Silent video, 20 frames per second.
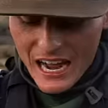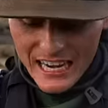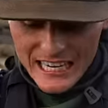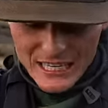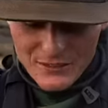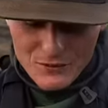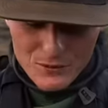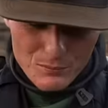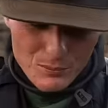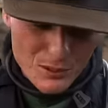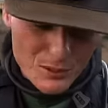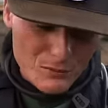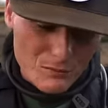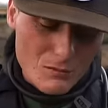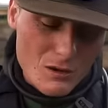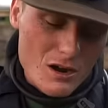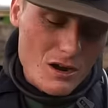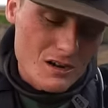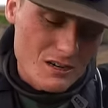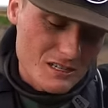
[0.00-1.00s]
I even put
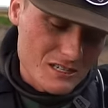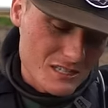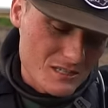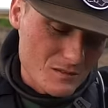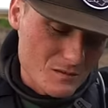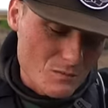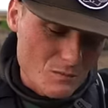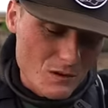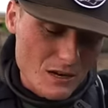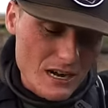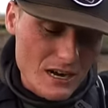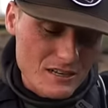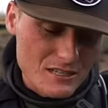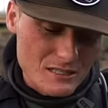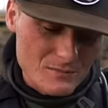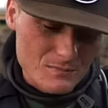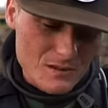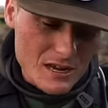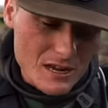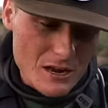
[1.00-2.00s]
rocks where
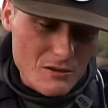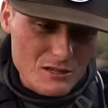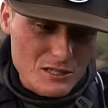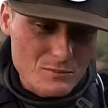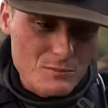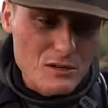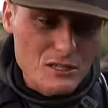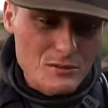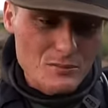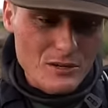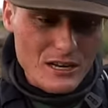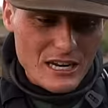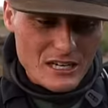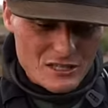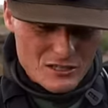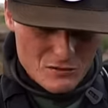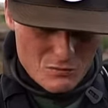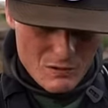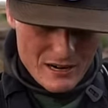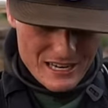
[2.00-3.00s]
I, I was supposed to put
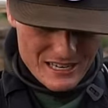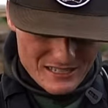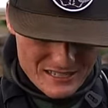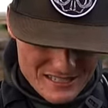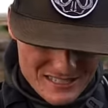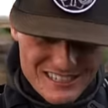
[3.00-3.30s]
extra weights.